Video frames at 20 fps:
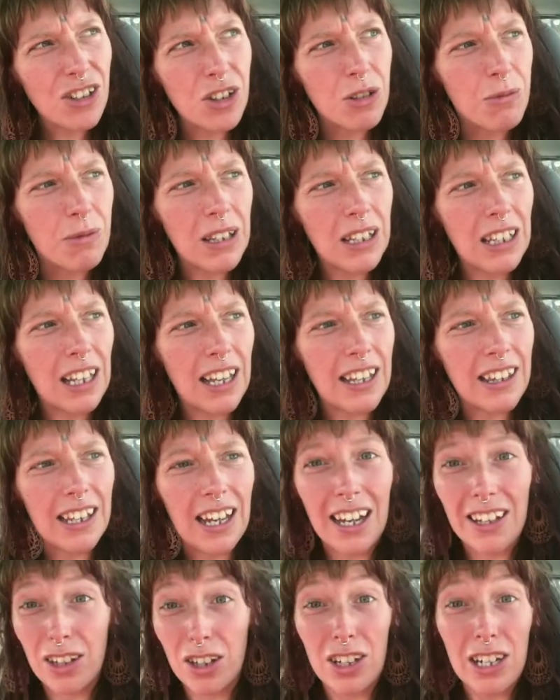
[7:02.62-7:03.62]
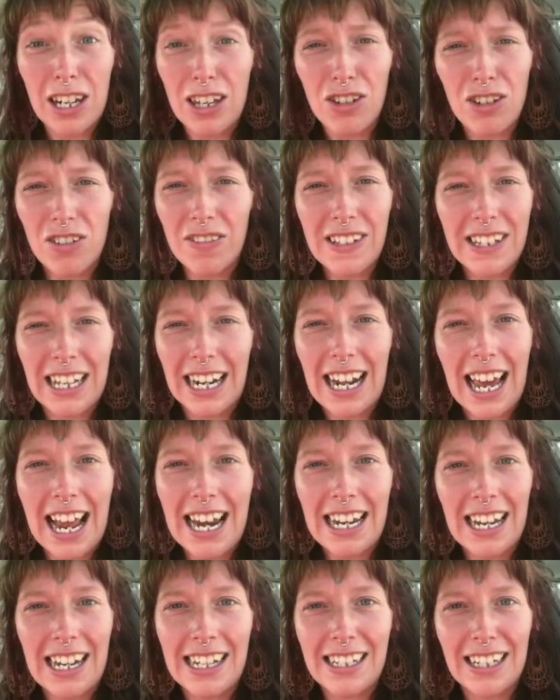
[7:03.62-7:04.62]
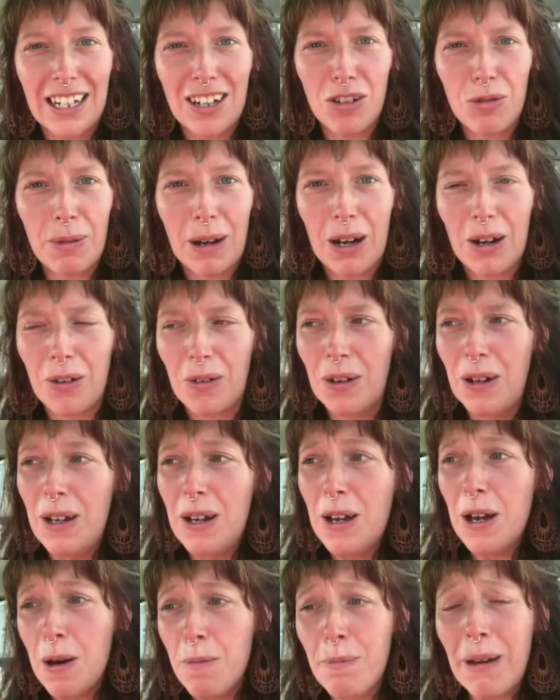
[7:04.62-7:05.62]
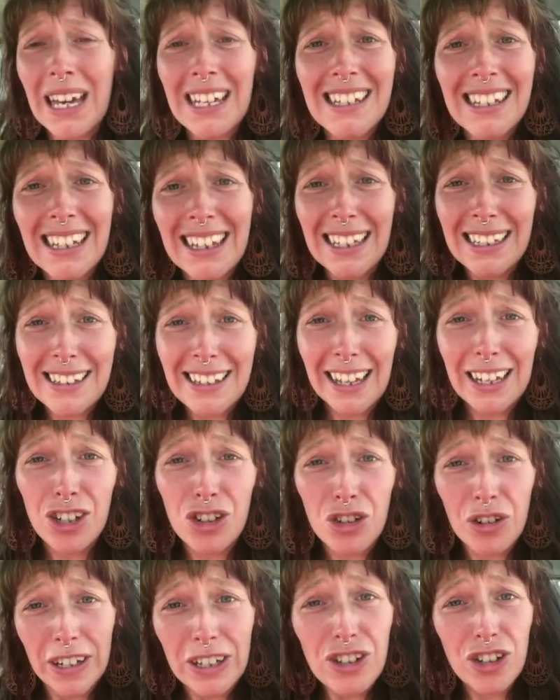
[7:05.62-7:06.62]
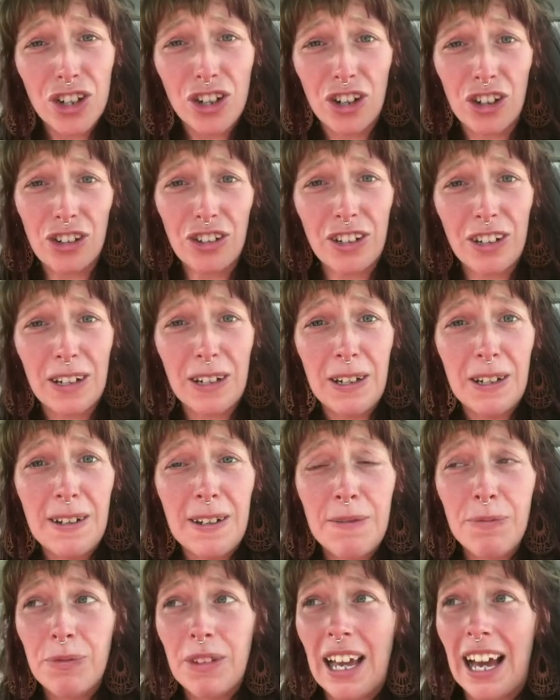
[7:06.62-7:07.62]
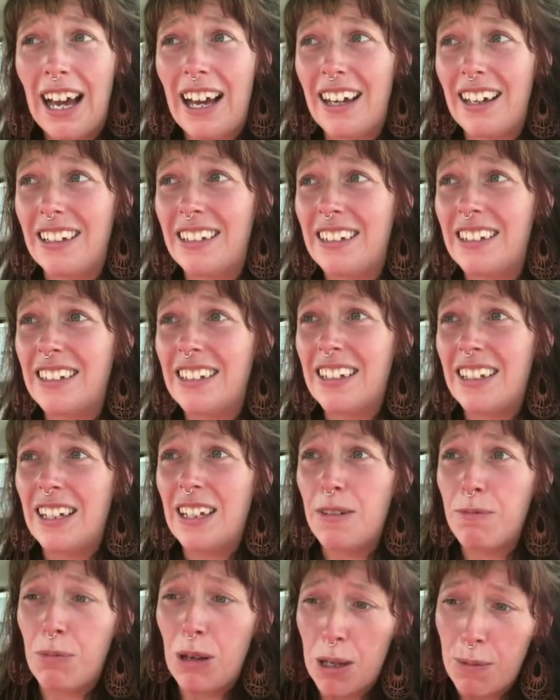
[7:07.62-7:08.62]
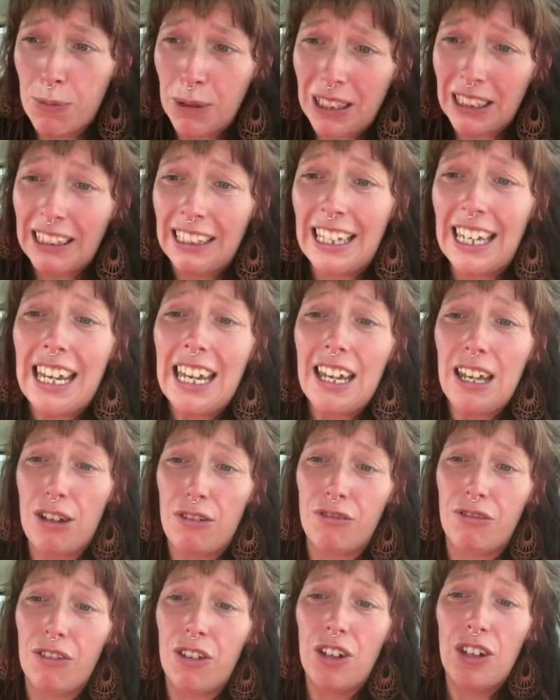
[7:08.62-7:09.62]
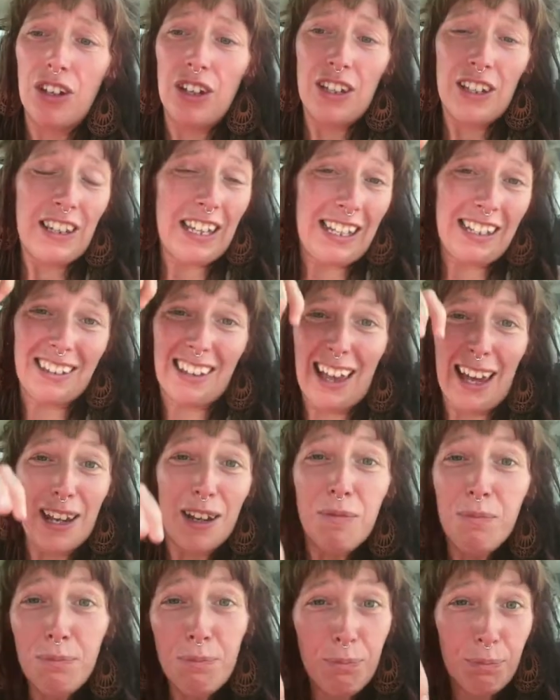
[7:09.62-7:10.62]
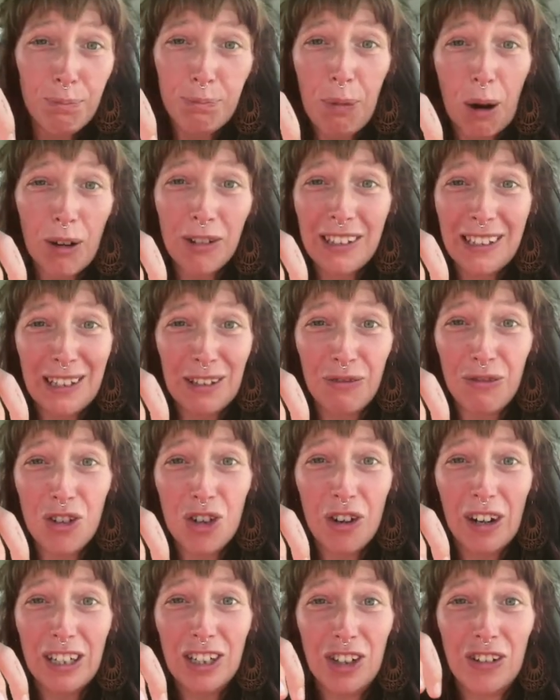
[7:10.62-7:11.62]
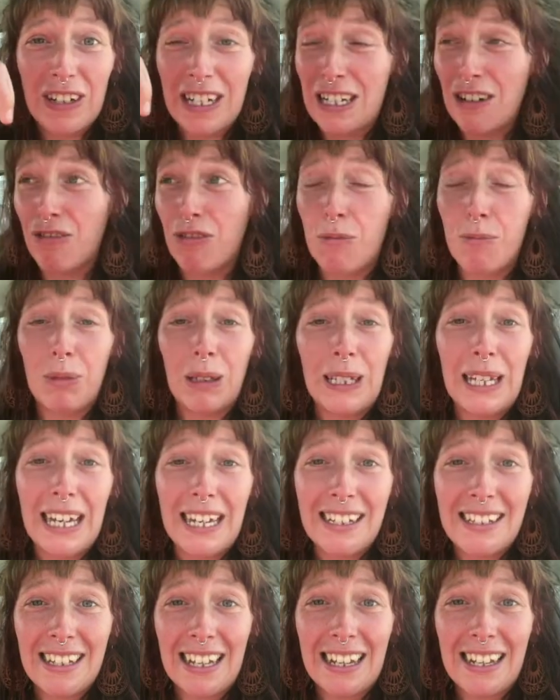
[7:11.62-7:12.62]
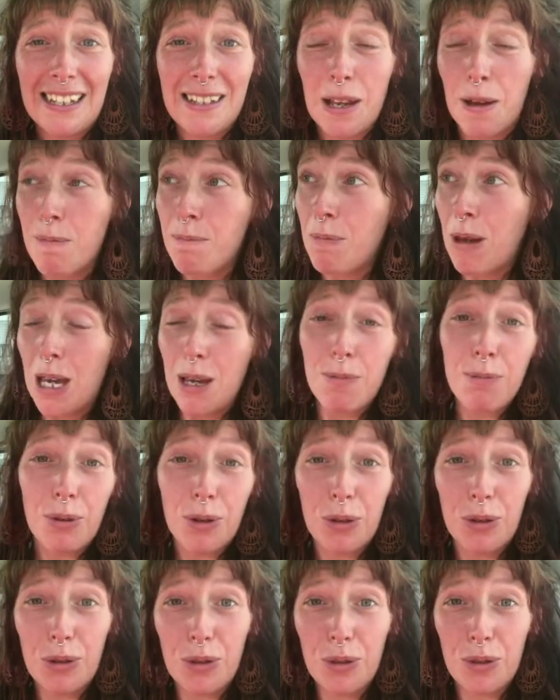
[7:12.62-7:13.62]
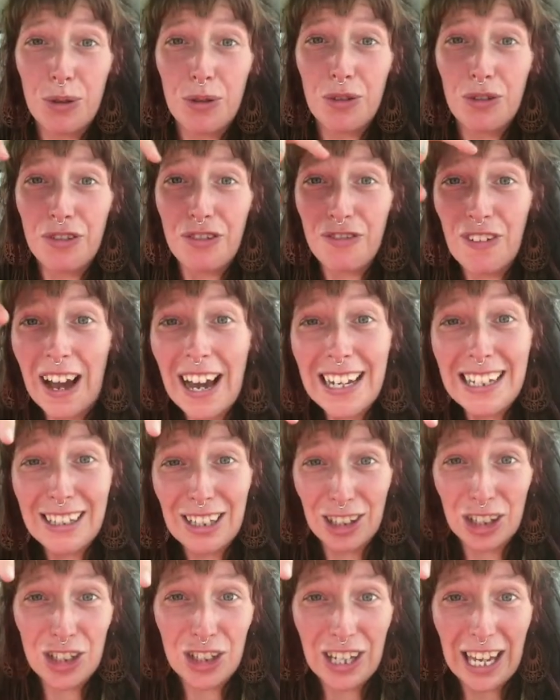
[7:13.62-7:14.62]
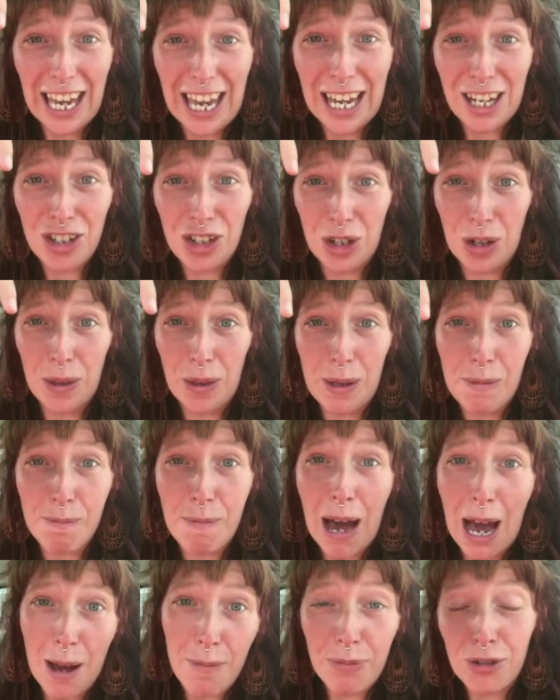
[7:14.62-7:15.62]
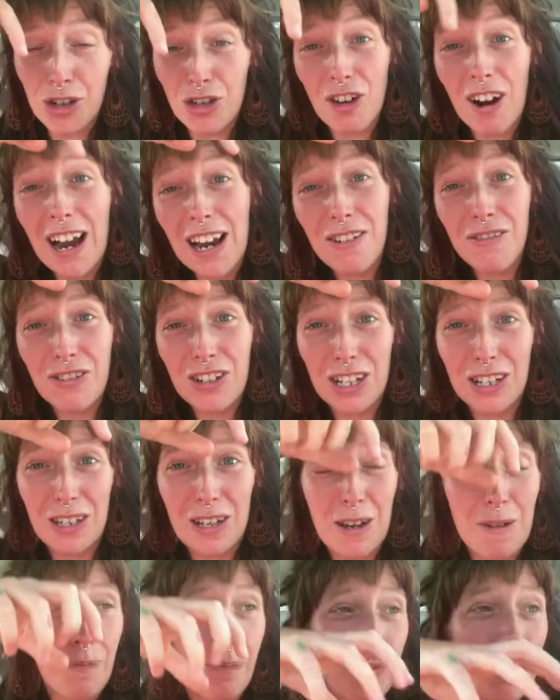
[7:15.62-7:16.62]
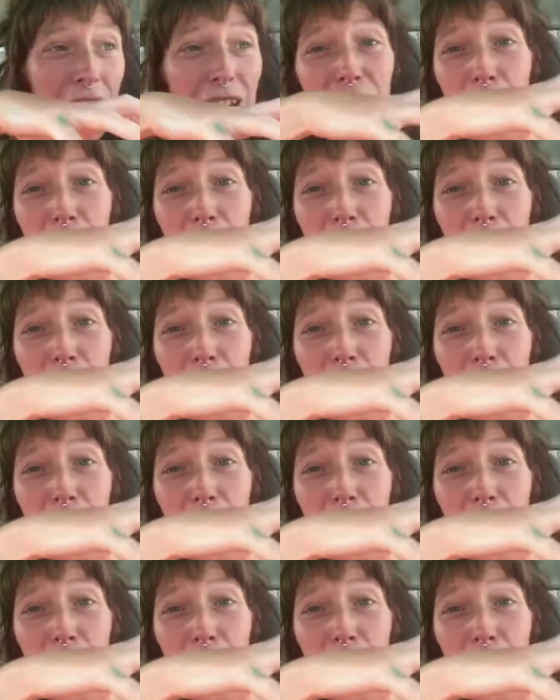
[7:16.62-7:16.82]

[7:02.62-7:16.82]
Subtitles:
or something like that neither of us had any idea about. And basically it's like a treasure hunt, and people leave these like boxes of treasure in different places, and people find the location on the map, drive to them,